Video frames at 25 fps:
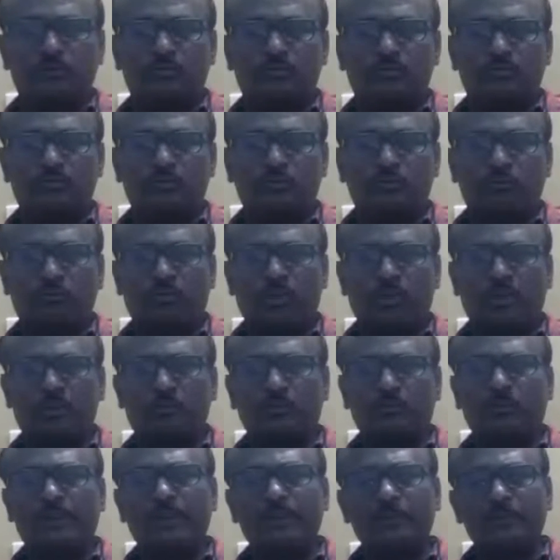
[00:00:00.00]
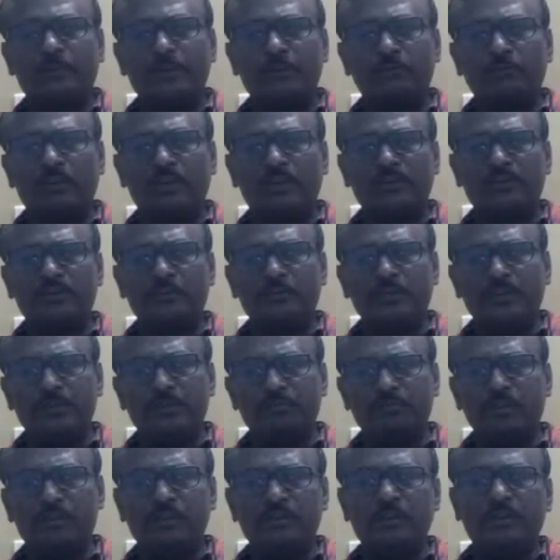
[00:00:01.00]
What qualifying words means what?
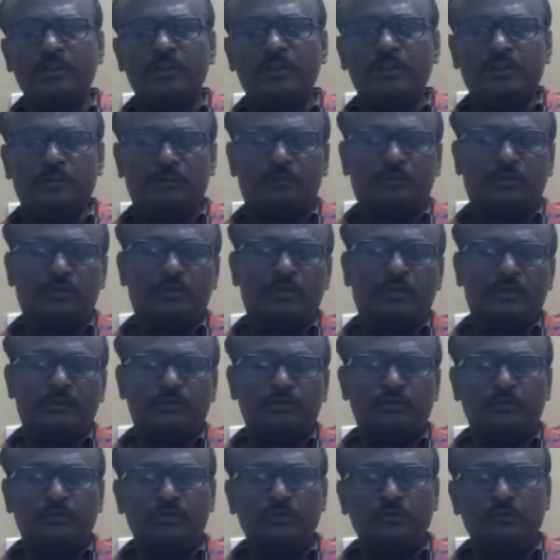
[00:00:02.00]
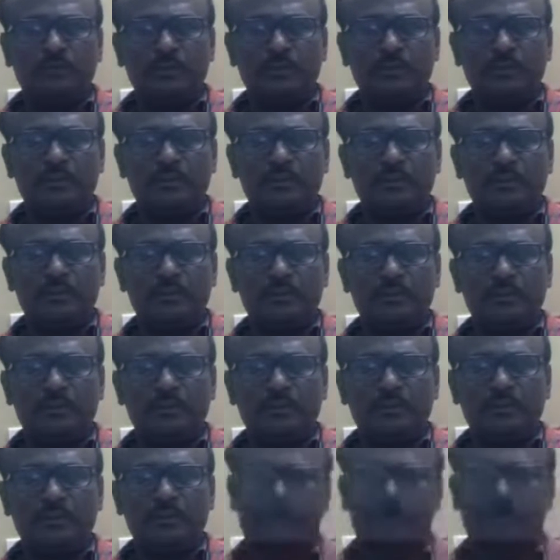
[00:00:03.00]
Whether executive magistrate or judicial
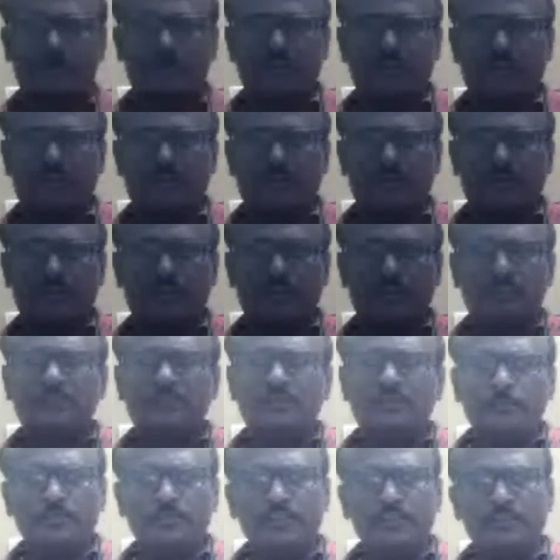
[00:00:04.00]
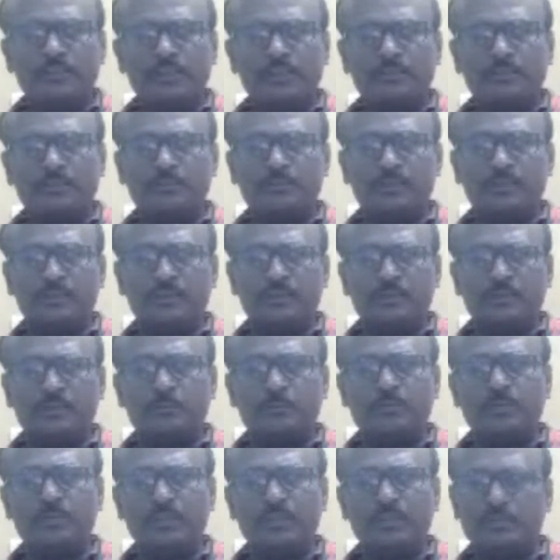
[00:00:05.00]
magistrate. Simply it has been referred as
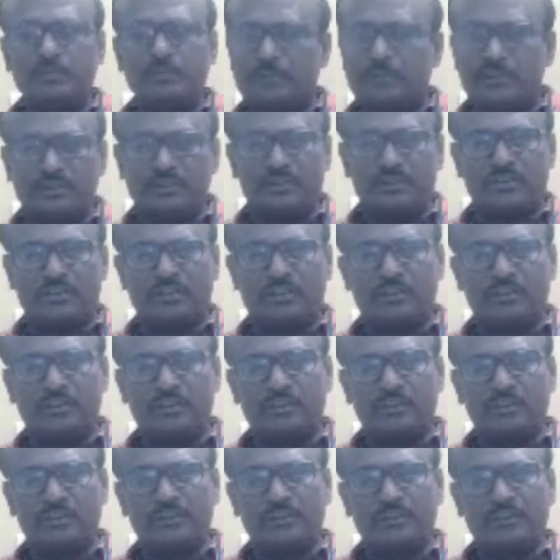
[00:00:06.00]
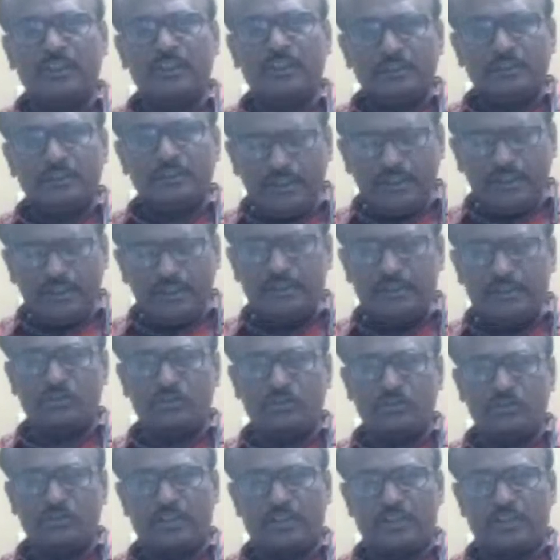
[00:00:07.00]
magistrate. Then in such
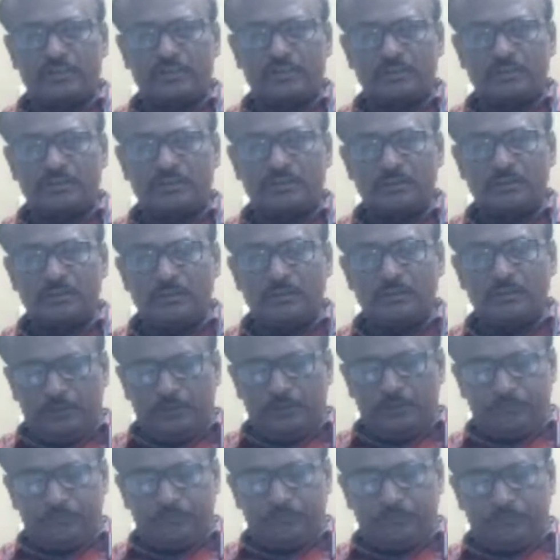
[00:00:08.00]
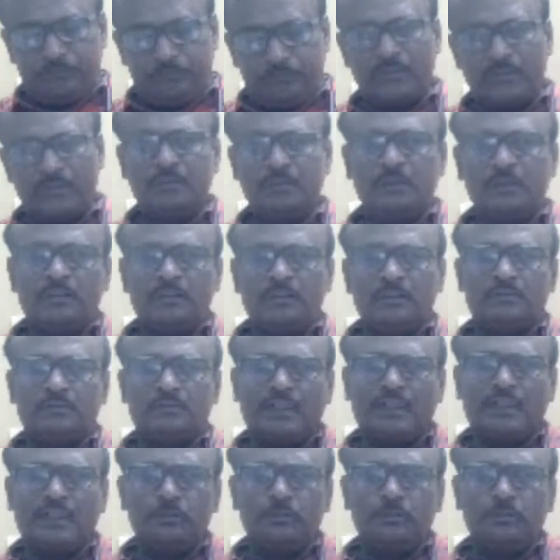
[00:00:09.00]
case, that
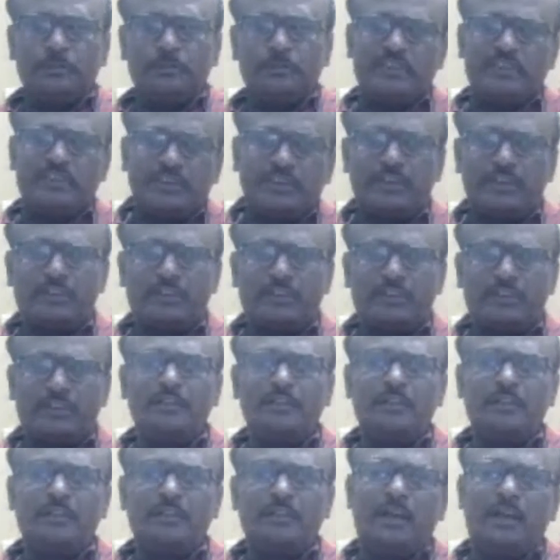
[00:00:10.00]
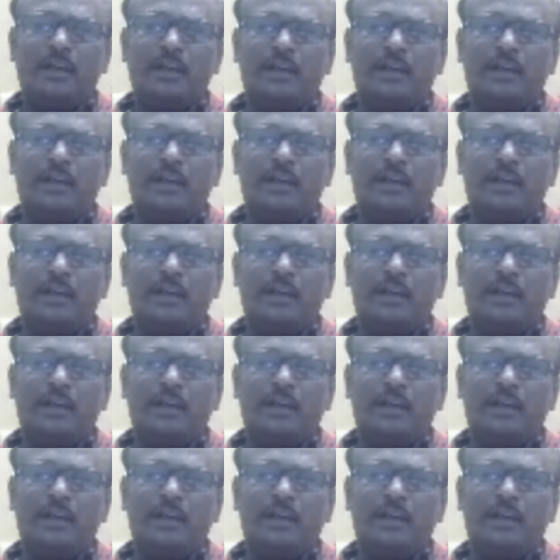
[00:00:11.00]
will be treated as